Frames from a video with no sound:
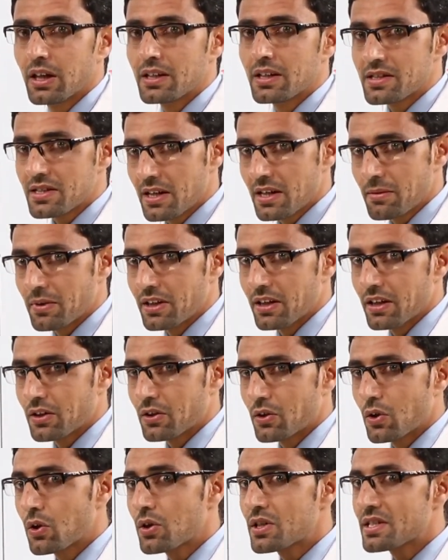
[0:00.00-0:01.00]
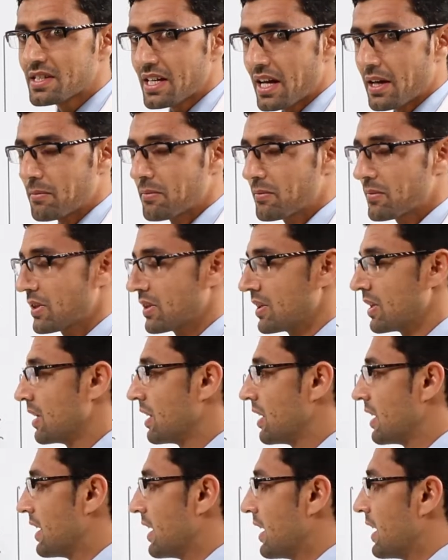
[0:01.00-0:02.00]
similar or same.
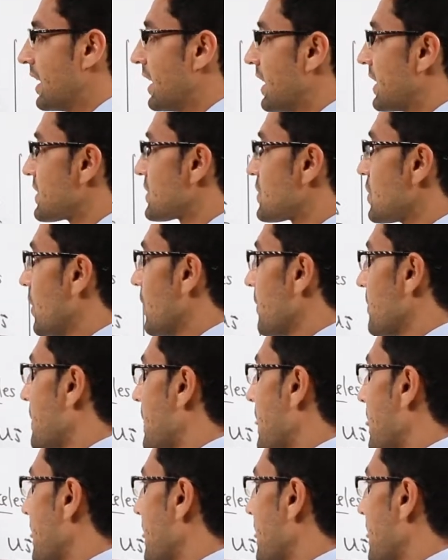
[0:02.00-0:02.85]
So,